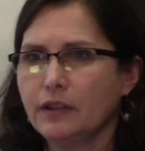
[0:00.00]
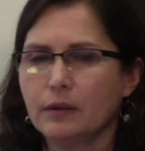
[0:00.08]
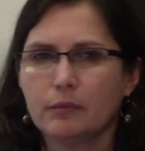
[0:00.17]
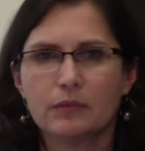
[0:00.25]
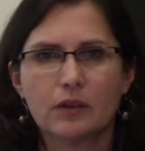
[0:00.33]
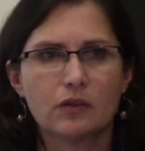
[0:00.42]

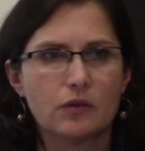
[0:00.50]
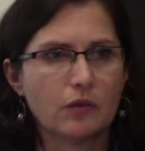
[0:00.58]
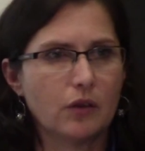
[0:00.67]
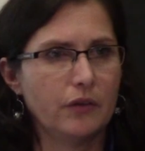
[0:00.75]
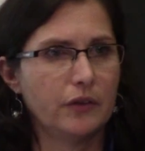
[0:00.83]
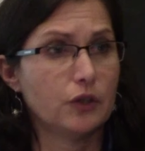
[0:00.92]
him, sort
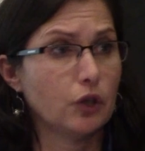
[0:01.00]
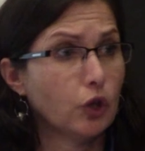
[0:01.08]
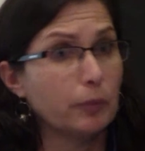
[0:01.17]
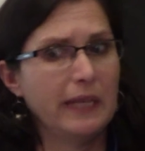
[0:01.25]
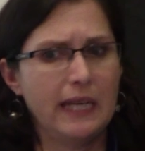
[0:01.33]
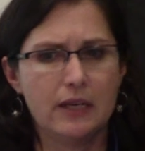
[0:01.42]
of called the
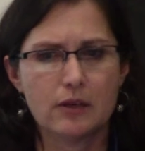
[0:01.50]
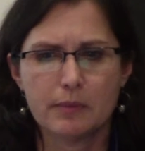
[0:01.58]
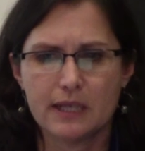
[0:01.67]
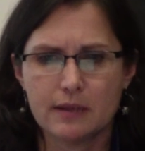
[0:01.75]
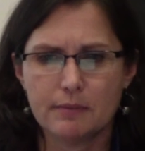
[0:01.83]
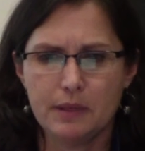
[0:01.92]
Terminator
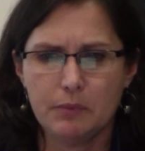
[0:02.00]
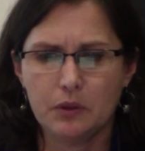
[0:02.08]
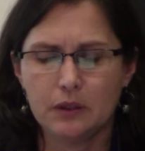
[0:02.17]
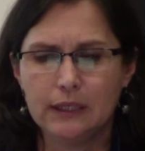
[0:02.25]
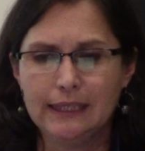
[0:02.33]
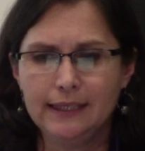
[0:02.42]
by some
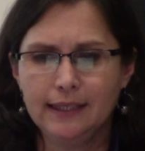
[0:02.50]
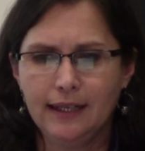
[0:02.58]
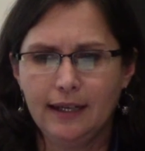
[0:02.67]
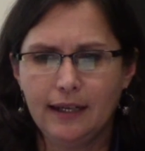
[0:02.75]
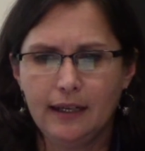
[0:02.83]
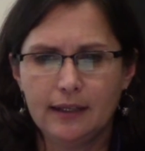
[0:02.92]
people.
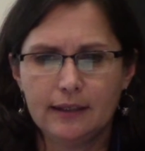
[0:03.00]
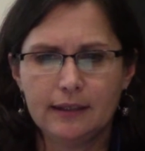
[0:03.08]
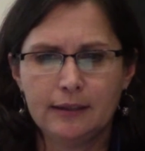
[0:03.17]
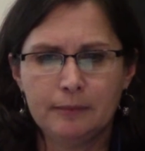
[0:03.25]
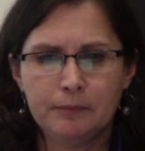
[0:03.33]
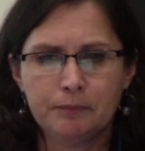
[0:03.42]

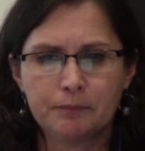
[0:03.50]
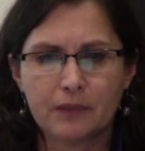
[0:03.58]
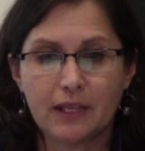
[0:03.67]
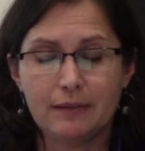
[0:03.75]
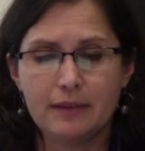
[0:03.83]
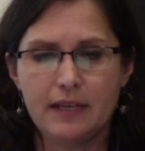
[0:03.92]

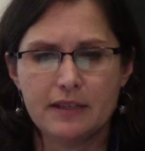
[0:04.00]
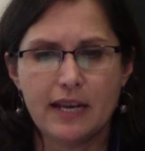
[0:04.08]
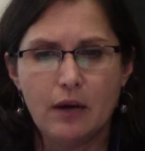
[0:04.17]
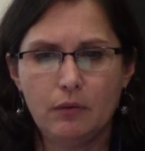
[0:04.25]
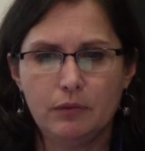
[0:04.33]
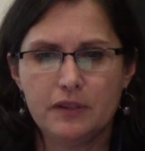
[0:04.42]
And he's
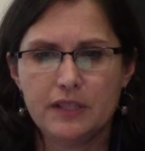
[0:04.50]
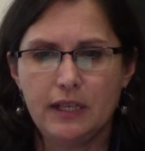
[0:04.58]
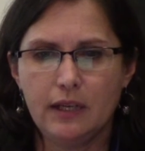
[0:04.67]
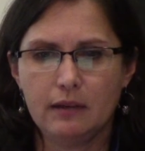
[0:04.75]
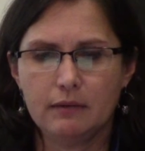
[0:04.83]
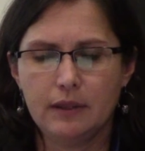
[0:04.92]
now
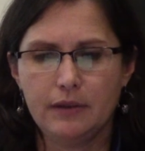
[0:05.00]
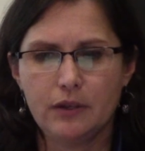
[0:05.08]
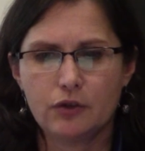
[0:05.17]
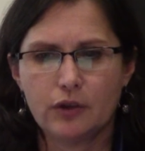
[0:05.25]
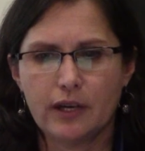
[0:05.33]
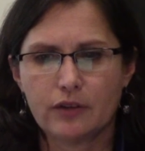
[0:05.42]
sitting in the
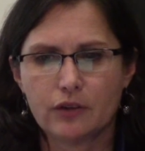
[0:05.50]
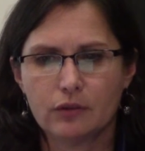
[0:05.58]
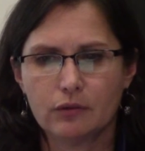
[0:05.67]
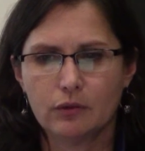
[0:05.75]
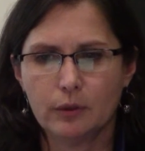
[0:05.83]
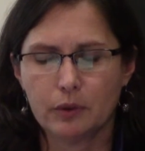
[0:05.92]

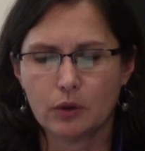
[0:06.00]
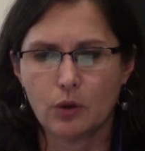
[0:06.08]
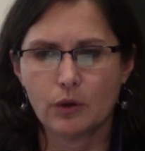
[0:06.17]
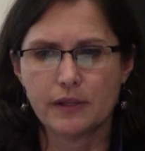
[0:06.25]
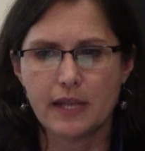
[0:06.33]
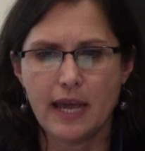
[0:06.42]
International Criminal
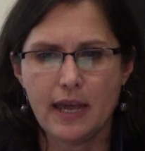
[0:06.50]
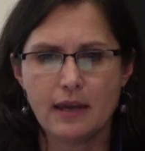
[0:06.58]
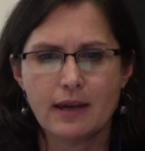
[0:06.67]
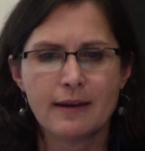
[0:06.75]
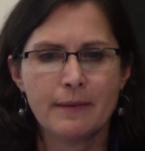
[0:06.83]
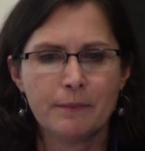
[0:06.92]
Court in The
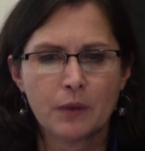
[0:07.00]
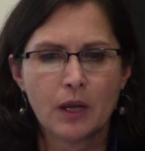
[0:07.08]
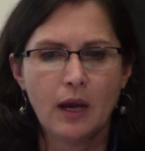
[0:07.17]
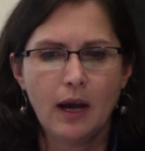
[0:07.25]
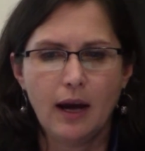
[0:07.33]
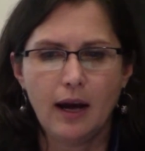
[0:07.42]
Hague.
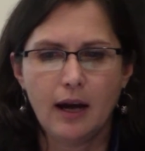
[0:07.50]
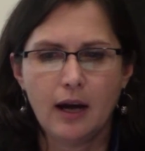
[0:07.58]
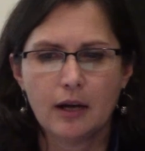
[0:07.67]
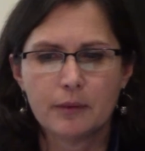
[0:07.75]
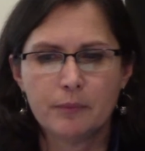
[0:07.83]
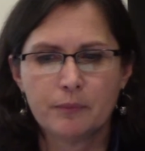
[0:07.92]

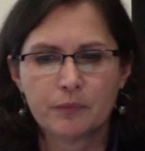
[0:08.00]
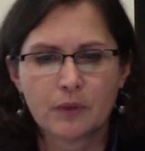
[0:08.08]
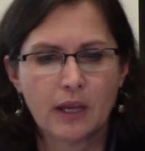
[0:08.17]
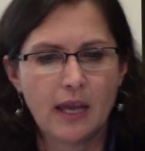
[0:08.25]
And